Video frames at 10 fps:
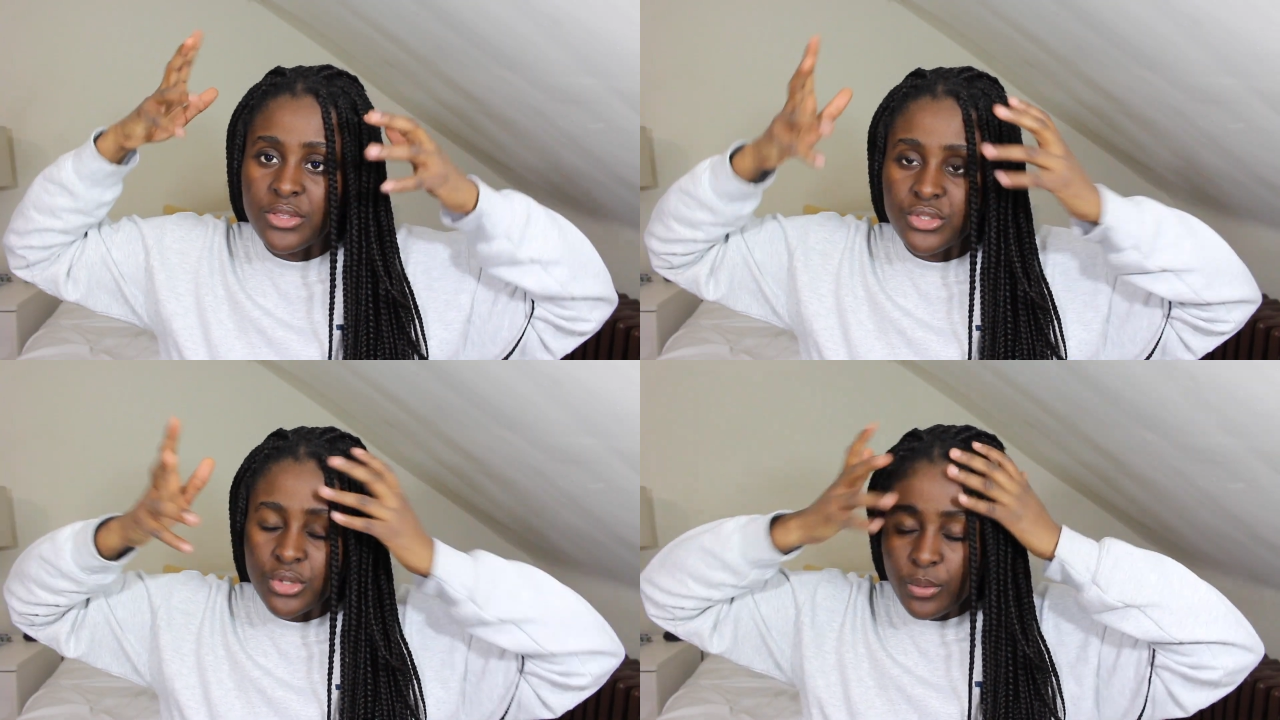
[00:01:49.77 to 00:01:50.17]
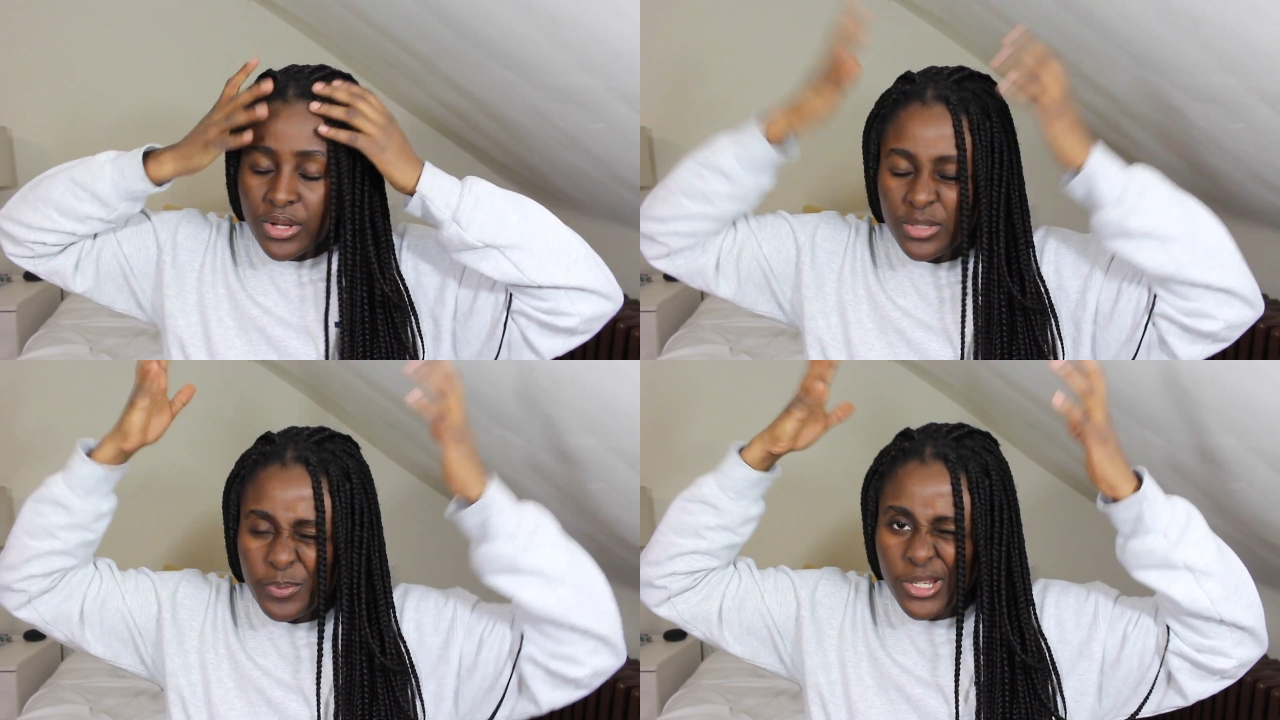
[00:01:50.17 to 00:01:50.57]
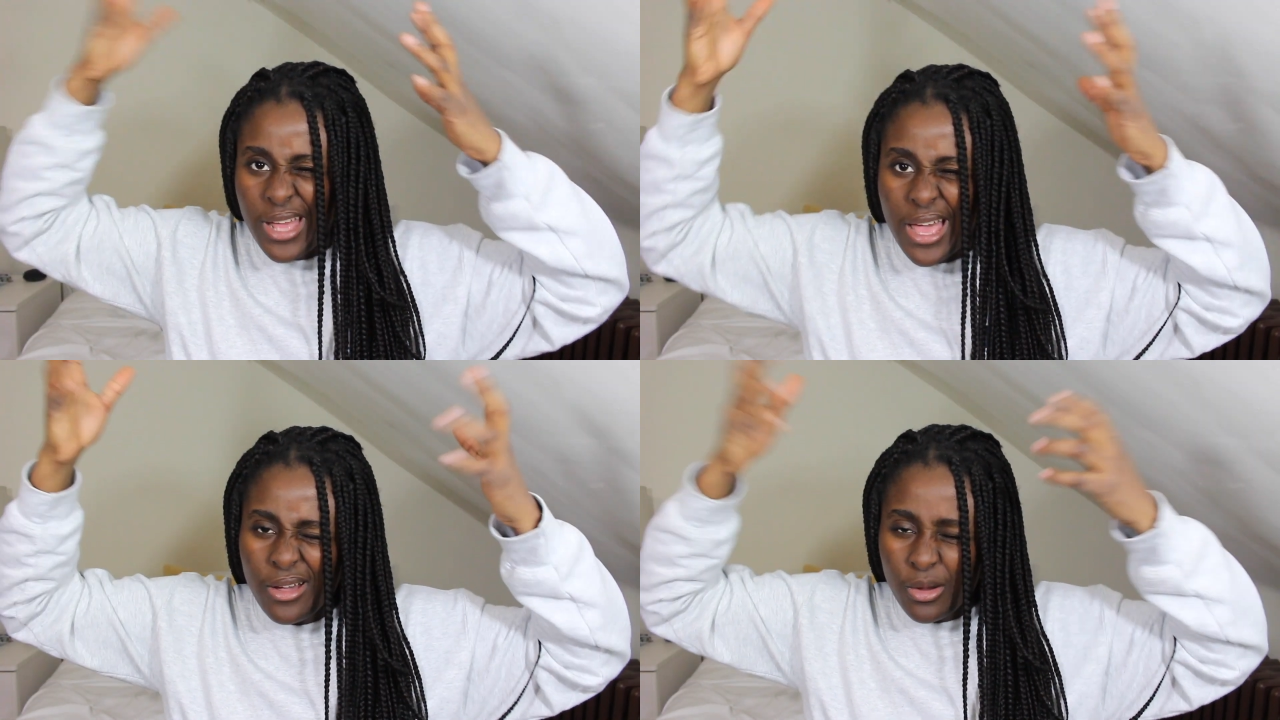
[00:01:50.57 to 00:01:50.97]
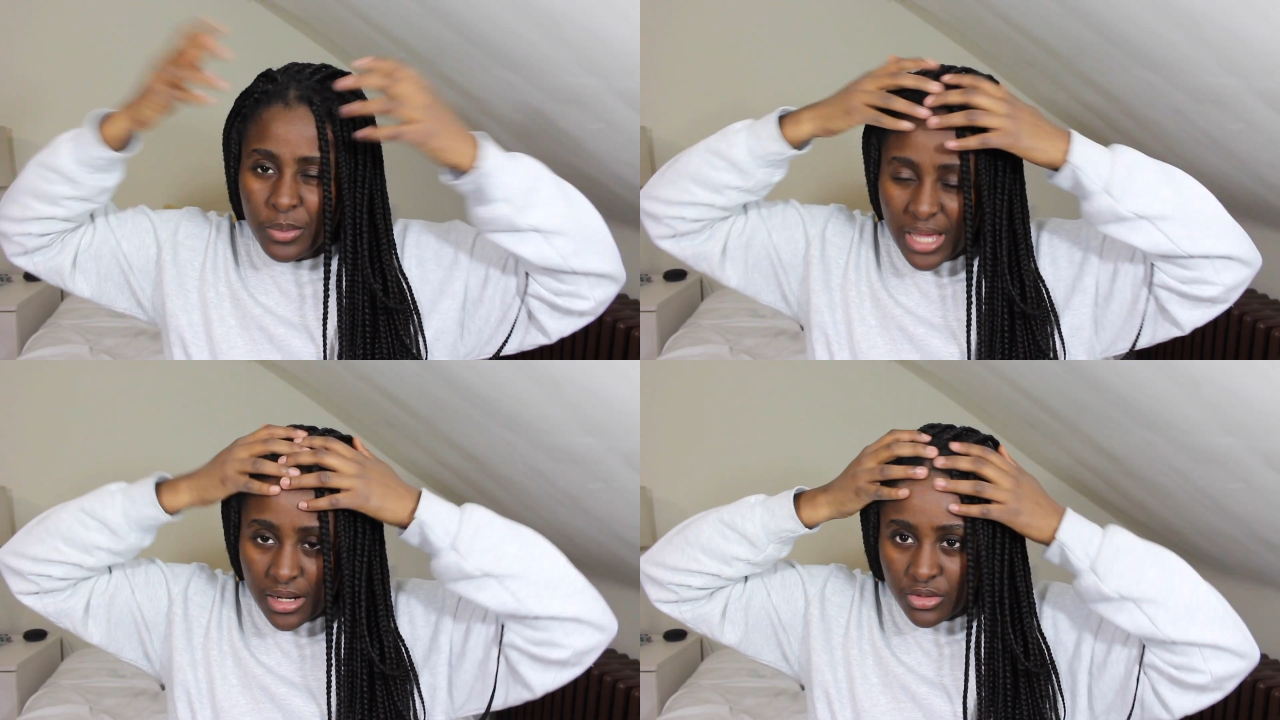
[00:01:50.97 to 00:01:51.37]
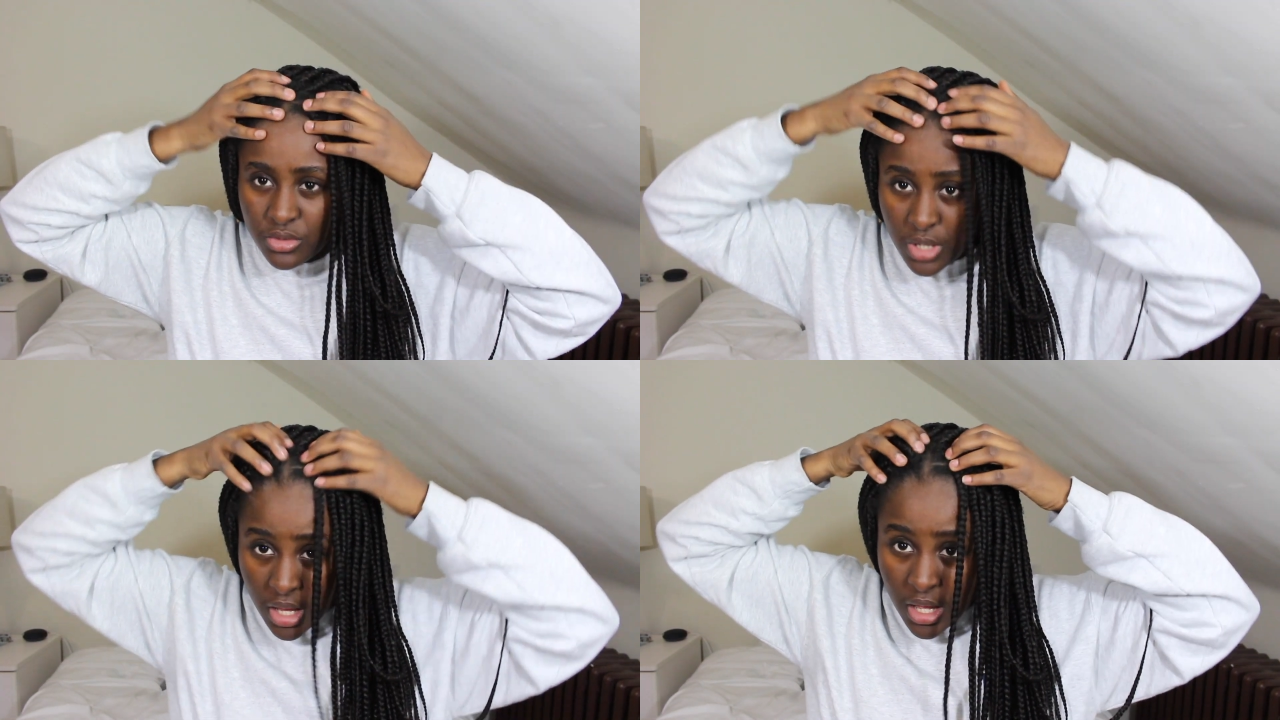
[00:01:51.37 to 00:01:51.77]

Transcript: and so when you put it high up, it kind of